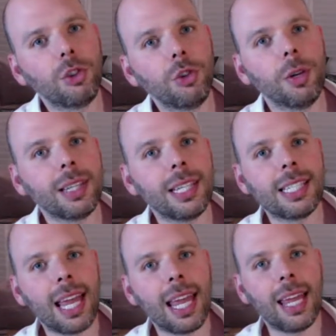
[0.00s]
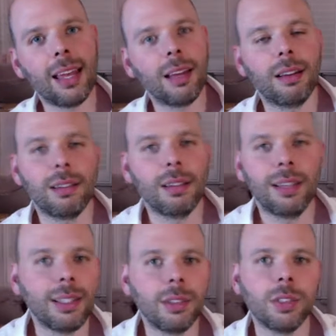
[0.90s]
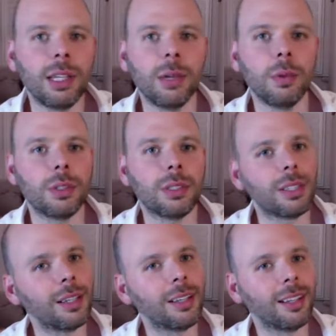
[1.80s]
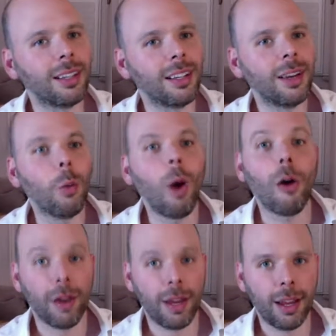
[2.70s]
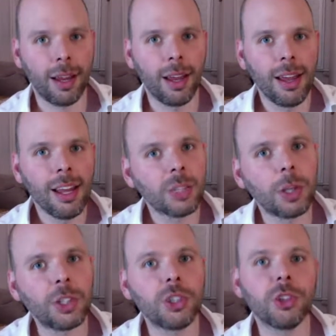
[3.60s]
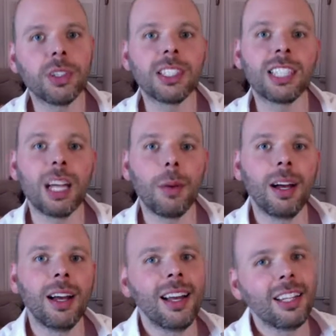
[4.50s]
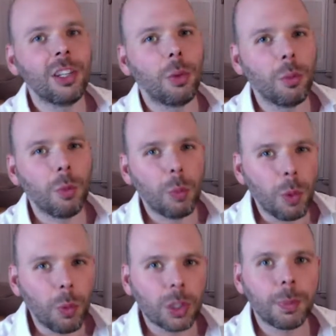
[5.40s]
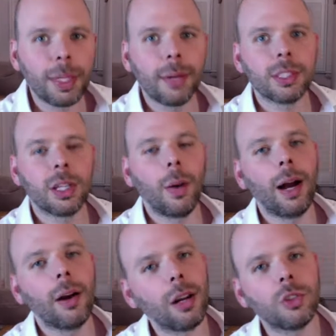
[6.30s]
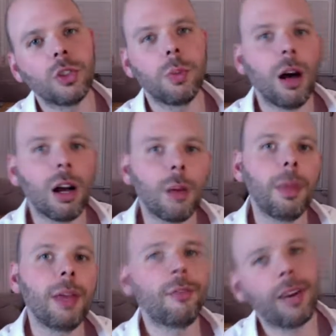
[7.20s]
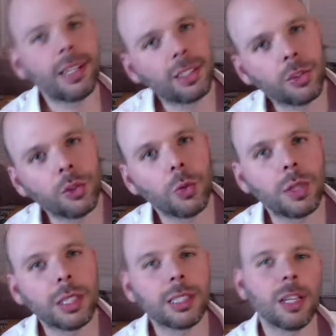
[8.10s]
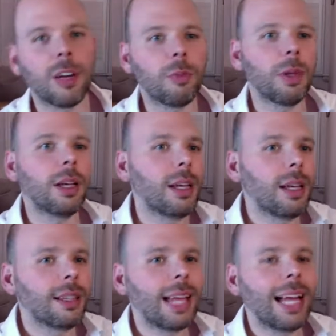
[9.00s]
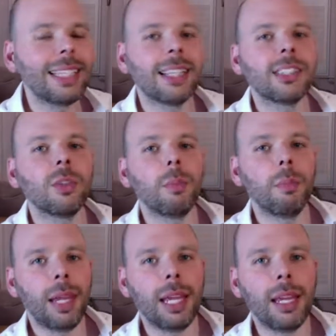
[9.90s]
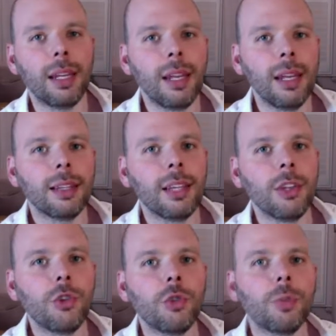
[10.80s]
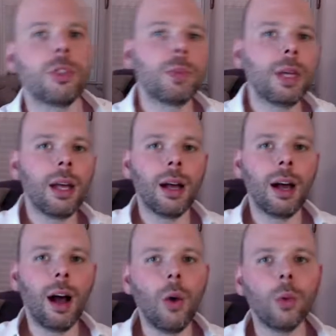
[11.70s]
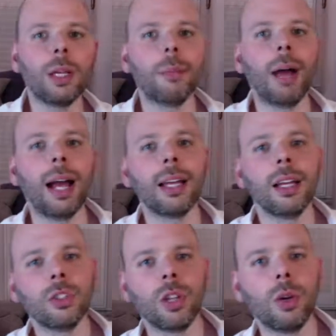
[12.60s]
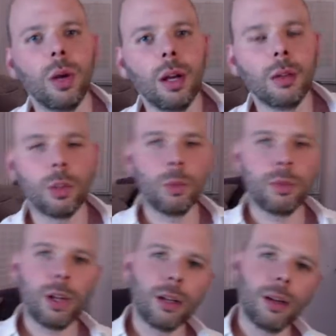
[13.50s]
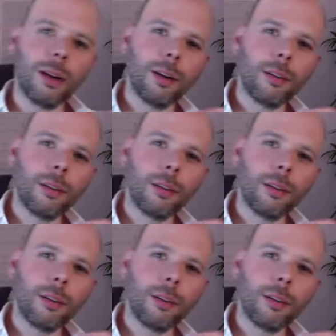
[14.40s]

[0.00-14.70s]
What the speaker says: during this heat, it was worrying, especially during the summer. We want to be able to go out and go to the park and meet friends and do all this stuff, but that doesn't mean that you should be holding back. So we've done